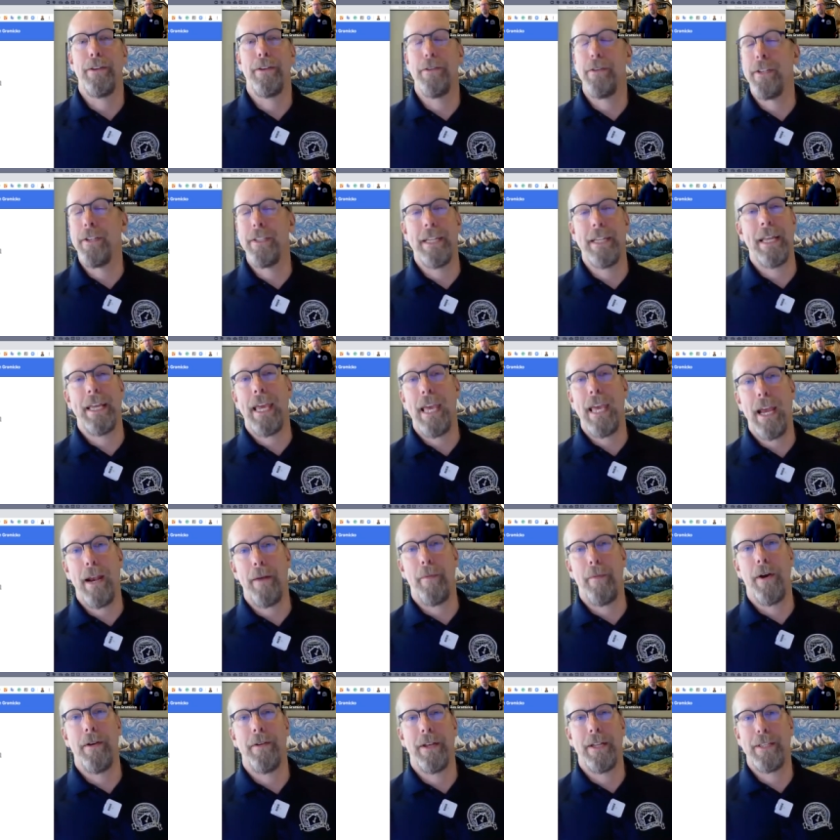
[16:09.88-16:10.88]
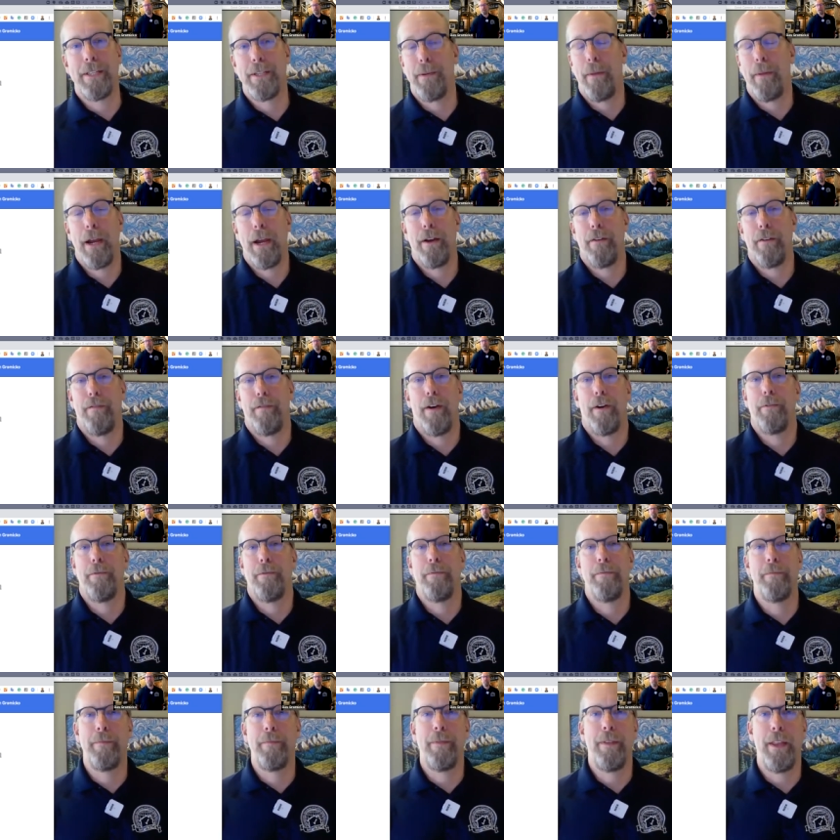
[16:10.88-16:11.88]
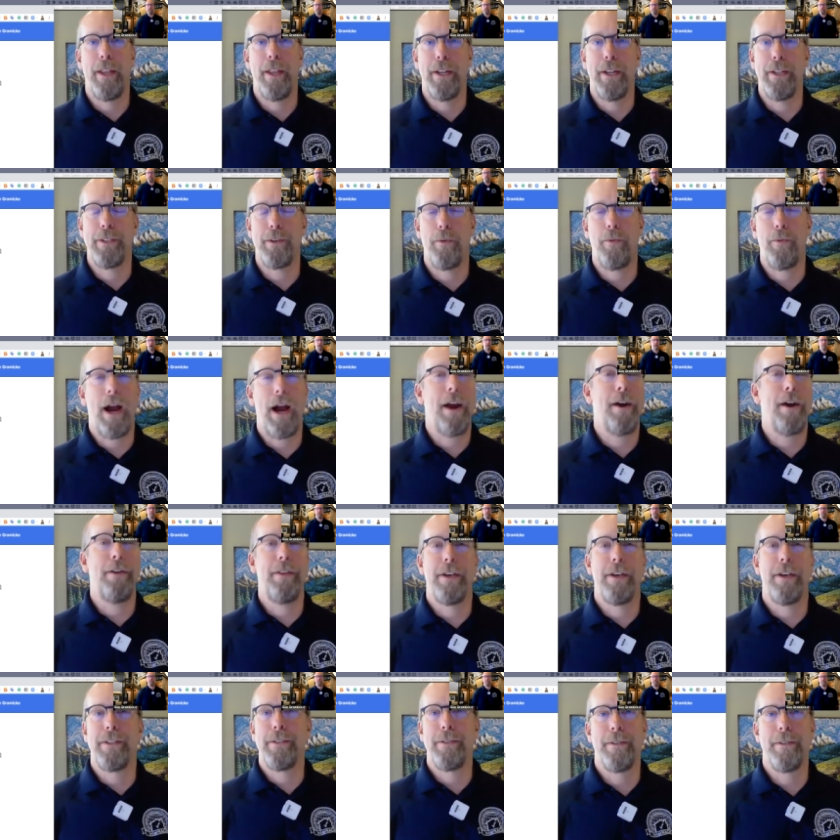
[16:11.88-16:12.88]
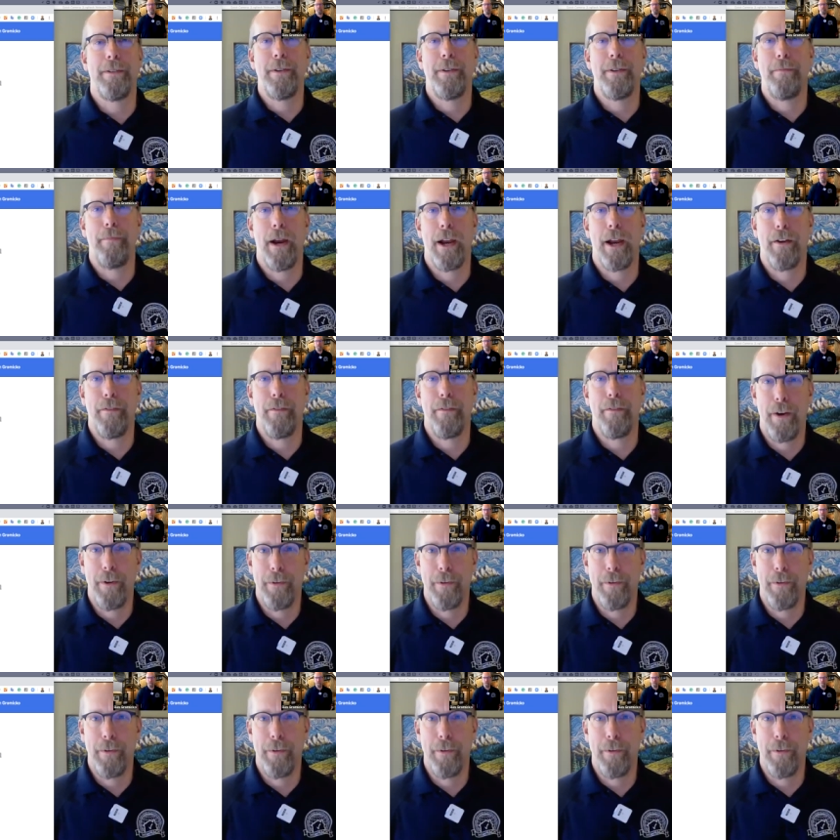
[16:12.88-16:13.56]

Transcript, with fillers: isn't a camera, it's a microphone, and it's a wireless microphone.